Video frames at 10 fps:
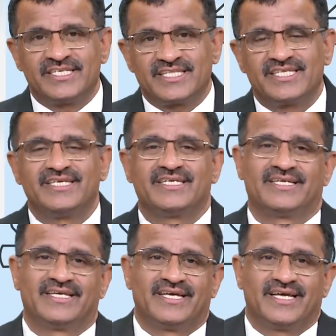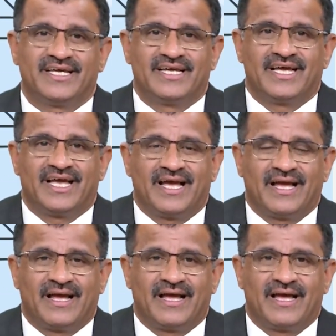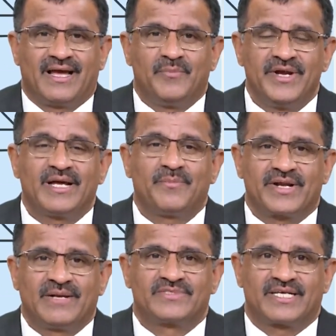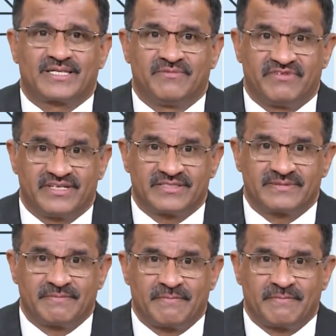the mid upper arm circumference.